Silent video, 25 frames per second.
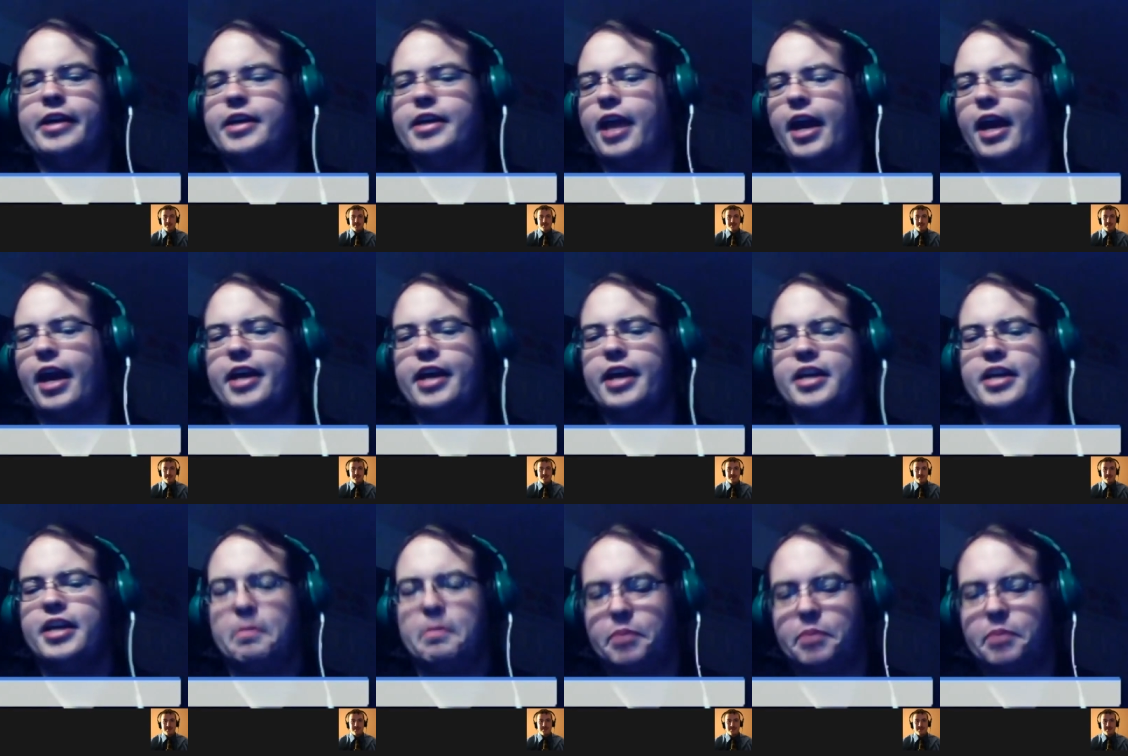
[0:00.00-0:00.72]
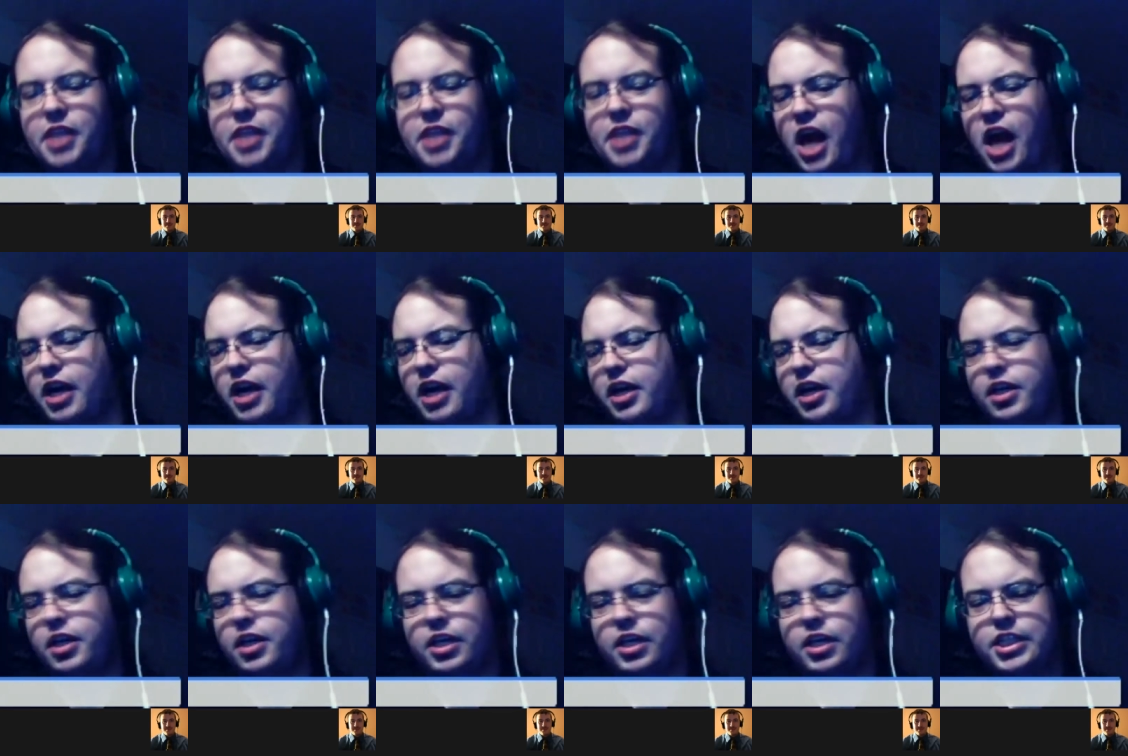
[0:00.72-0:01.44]
kind of blocked
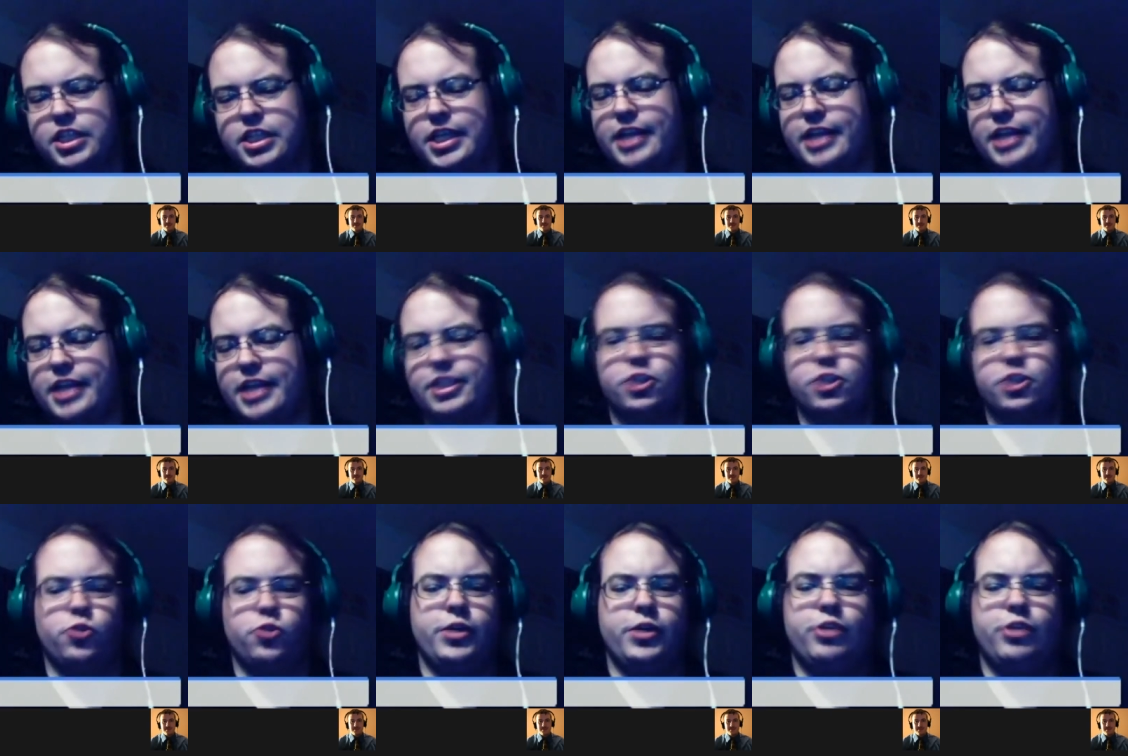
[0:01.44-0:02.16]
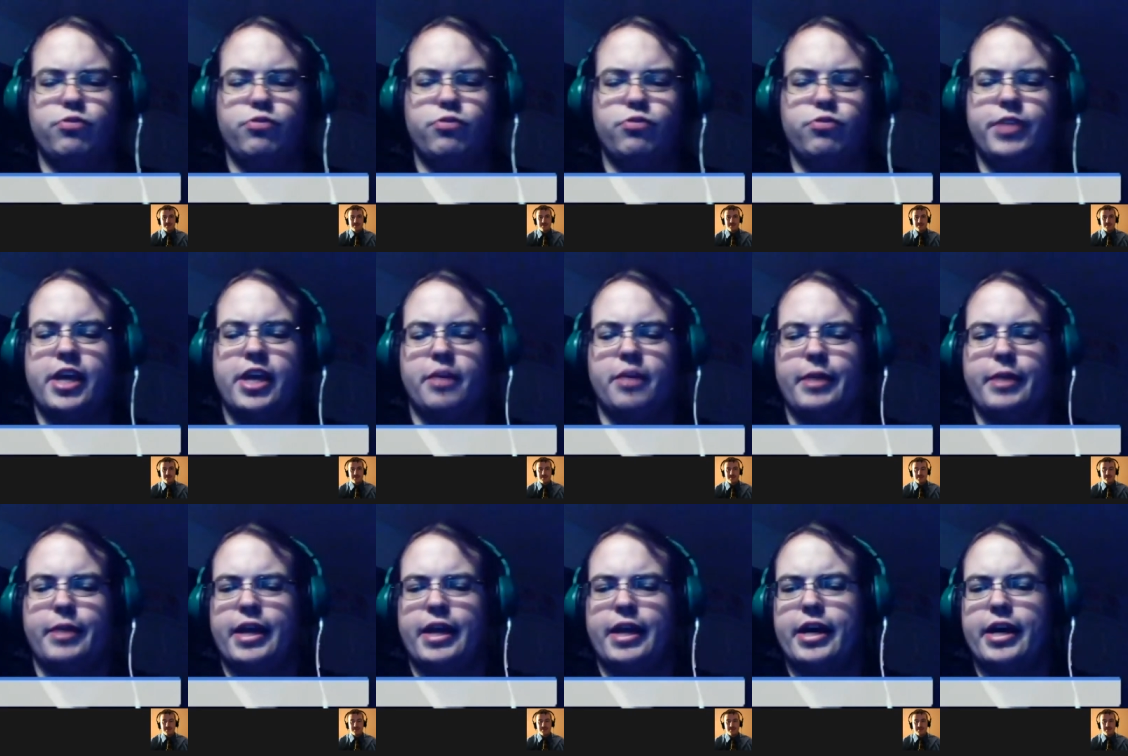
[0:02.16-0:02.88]
Assassin's Creed 3 out of
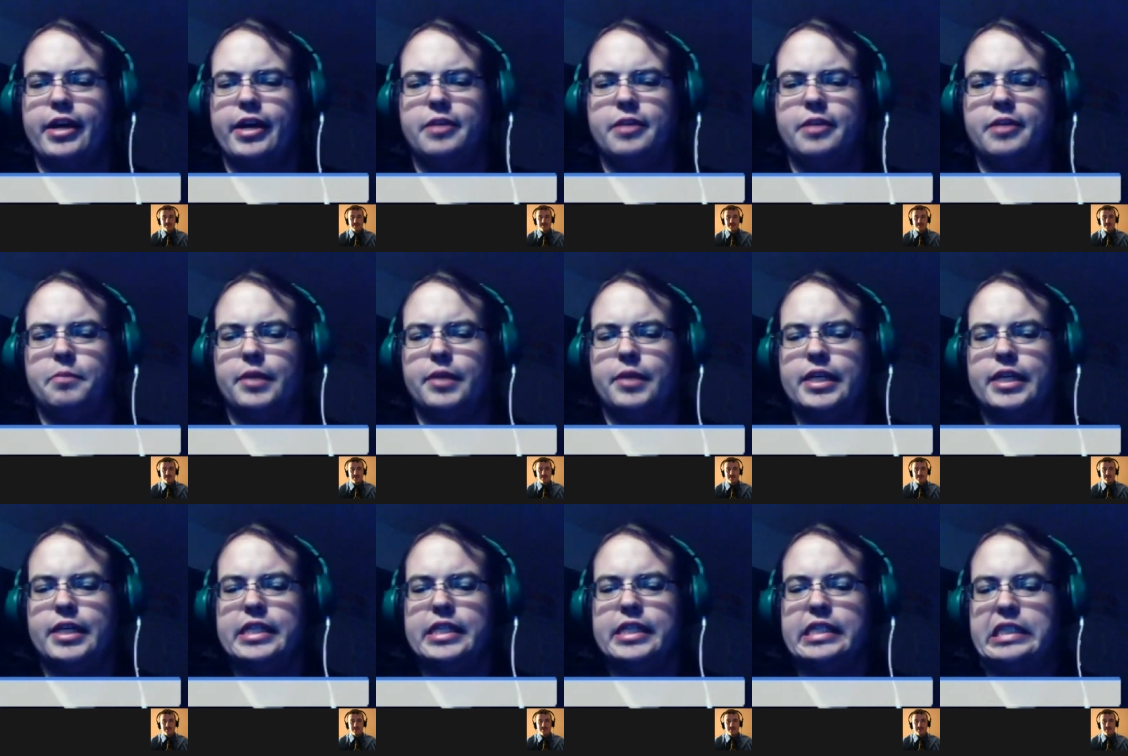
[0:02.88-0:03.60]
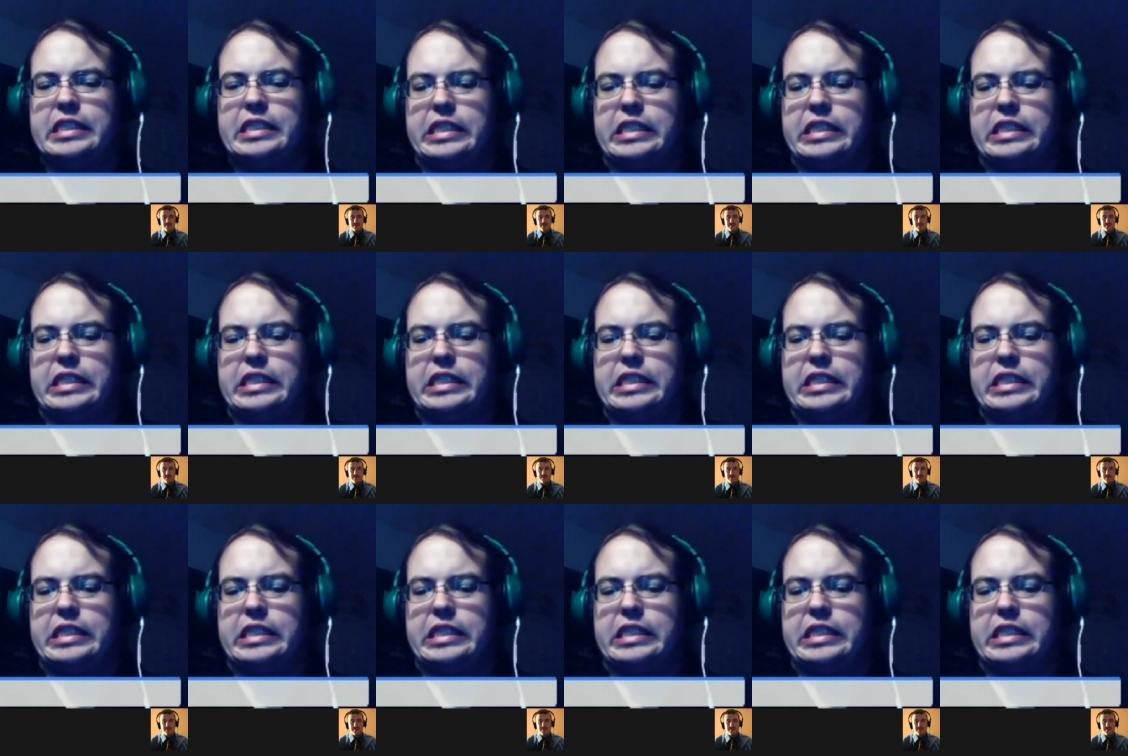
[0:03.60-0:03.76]
my head because